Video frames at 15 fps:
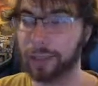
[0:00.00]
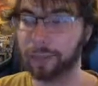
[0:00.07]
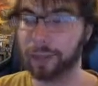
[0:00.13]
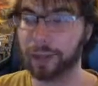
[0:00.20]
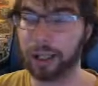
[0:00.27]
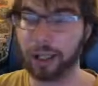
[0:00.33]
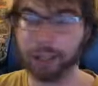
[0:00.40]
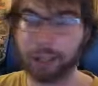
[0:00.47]

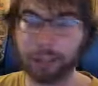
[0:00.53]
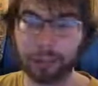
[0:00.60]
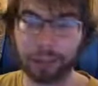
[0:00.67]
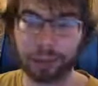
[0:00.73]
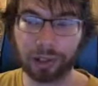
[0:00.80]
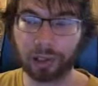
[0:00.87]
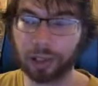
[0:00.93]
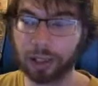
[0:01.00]
and
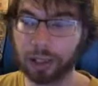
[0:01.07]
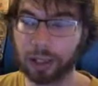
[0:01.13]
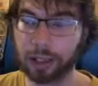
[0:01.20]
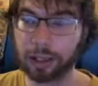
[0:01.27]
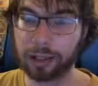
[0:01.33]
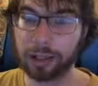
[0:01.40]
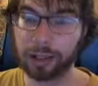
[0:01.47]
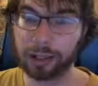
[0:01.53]

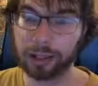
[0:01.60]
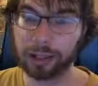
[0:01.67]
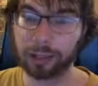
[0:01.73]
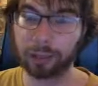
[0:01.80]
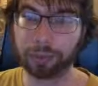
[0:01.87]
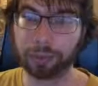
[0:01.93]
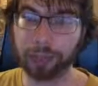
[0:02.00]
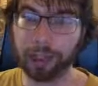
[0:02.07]
Berserkion is
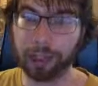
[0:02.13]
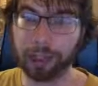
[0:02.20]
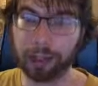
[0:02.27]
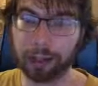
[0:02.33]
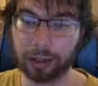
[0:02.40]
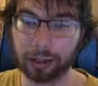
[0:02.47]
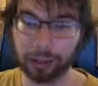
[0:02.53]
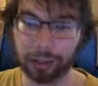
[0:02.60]

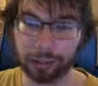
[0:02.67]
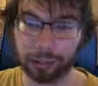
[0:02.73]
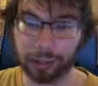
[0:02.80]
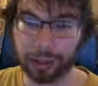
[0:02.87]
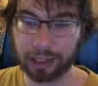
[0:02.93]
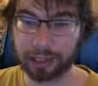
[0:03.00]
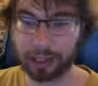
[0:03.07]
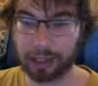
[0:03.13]
pretty
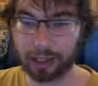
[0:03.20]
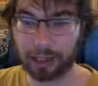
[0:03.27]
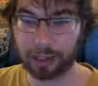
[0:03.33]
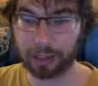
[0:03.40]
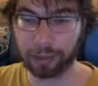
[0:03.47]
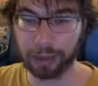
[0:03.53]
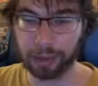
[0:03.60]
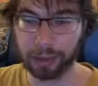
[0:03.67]

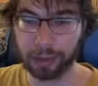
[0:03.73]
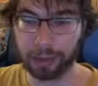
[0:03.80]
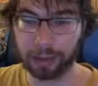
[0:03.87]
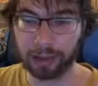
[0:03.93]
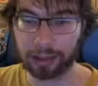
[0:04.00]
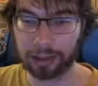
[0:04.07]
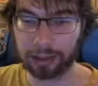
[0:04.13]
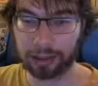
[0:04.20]
solid
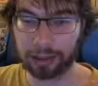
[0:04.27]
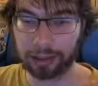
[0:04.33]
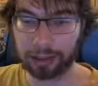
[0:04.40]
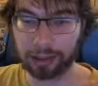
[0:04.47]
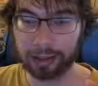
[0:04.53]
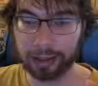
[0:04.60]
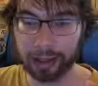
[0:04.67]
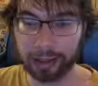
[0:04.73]
because
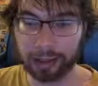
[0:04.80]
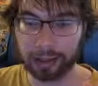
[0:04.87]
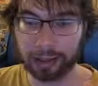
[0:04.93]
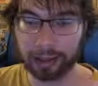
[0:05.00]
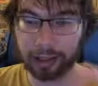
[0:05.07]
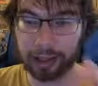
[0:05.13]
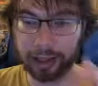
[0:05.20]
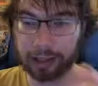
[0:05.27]
this guy
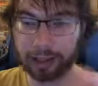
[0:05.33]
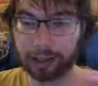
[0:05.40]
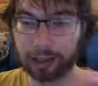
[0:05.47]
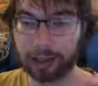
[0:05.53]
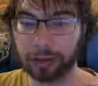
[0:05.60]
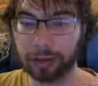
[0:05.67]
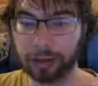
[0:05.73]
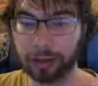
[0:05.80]

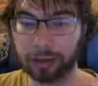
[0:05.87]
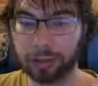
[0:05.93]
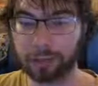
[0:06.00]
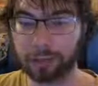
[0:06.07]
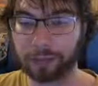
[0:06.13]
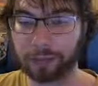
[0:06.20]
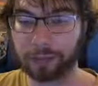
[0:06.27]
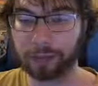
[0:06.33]
can
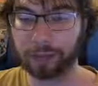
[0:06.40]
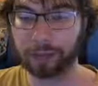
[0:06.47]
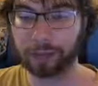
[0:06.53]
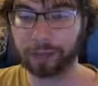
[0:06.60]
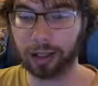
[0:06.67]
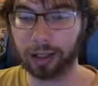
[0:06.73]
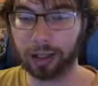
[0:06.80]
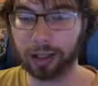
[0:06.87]

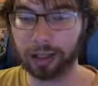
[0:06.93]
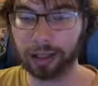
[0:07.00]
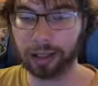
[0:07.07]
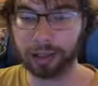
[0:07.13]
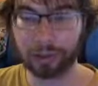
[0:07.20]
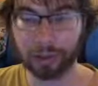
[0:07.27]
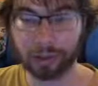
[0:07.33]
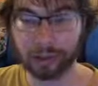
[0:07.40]

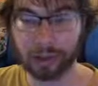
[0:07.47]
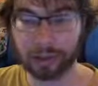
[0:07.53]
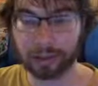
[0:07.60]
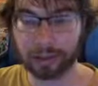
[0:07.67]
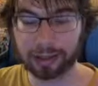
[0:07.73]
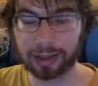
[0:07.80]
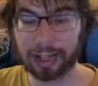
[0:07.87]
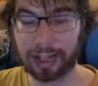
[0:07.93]
he's
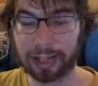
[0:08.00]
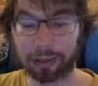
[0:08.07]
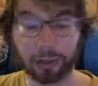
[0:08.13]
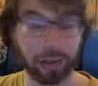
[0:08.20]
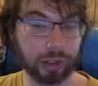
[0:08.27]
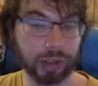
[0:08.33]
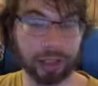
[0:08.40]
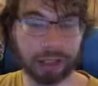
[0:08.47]
3000 attack,
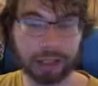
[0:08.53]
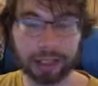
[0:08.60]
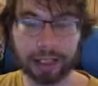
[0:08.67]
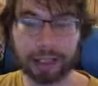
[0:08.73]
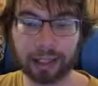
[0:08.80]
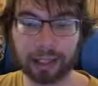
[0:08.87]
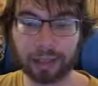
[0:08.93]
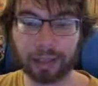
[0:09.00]
which is
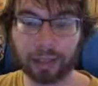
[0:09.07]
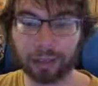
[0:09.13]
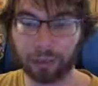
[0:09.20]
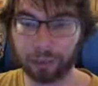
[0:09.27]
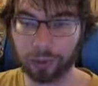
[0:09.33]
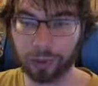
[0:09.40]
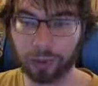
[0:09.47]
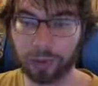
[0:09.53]
insane,
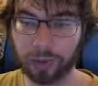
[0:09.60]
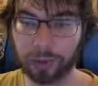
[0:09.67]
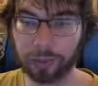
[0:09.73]
really good